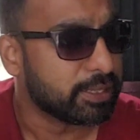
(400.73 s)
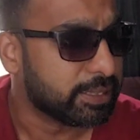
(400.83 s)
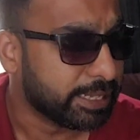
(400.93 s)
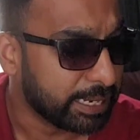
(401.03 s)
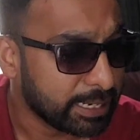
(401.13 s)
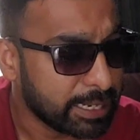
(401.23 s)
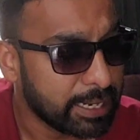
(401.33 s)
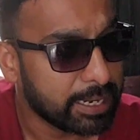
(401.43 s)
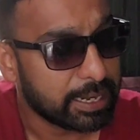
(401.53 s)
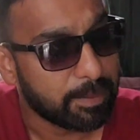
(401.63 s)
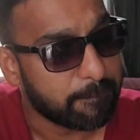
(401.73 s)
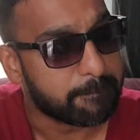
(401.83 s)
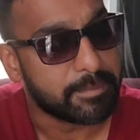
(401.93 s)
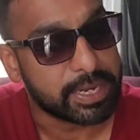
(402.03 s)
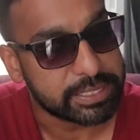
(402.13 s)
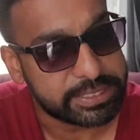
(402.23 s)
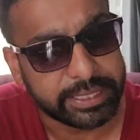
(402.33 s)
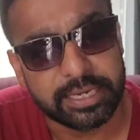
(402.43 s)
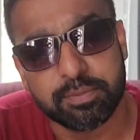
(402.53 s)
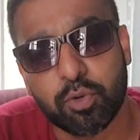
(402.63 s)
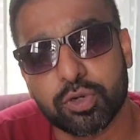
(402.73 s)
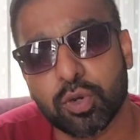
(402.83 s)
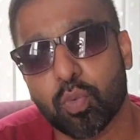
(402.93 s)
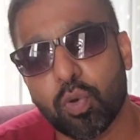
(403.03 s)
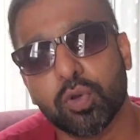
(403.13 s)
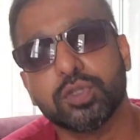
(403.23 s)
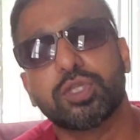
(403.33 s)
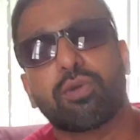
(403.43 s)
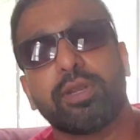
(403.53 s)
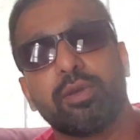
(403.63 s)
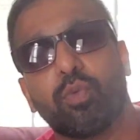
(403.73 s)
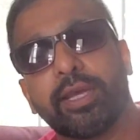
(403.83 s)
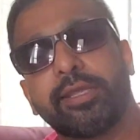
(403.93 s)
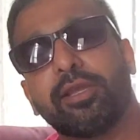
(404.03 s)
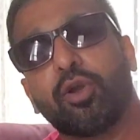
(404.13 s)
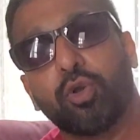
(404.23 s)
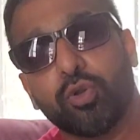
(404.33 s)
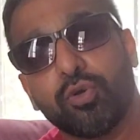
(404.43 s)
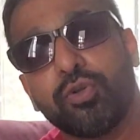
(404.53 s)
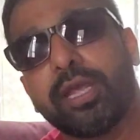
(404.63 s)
Then my second bottle was Creed Viking Cologne,